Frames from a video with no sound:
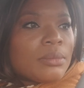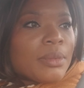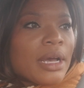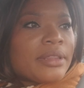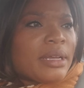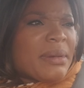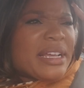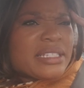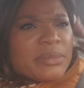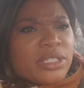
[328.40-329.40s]
But I think I might
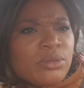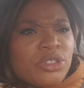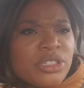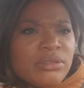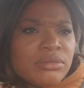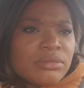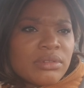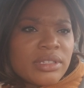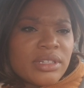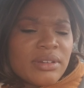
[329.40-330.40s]
get some sushi.
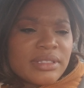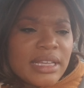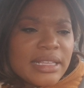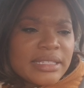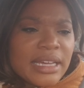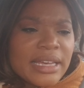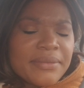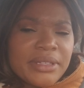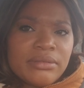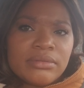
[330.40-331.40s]
Cause you know it's not that's not
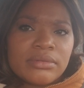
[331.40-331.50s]
heavy.